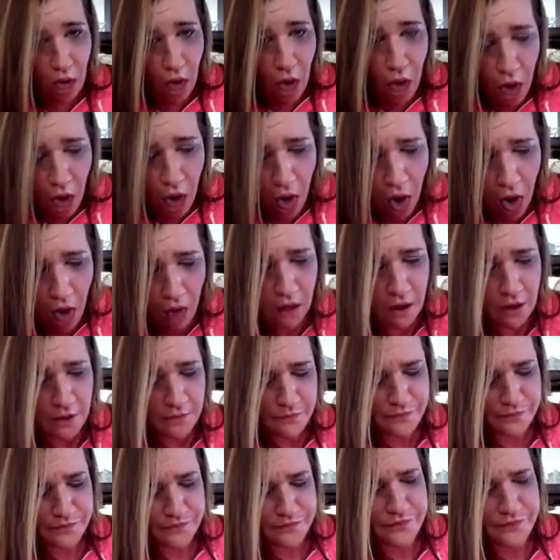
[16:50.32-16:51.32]
covenant,
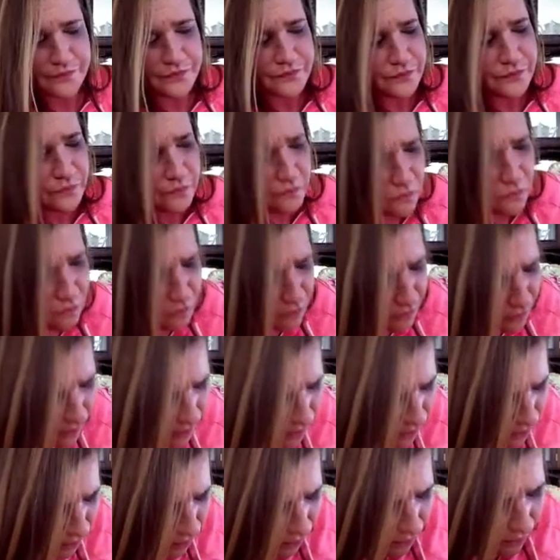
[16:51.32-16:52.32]
that blood
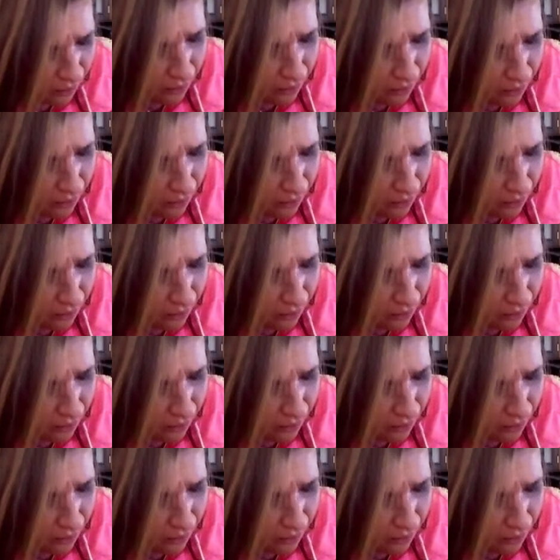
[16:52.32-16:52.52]
covenant.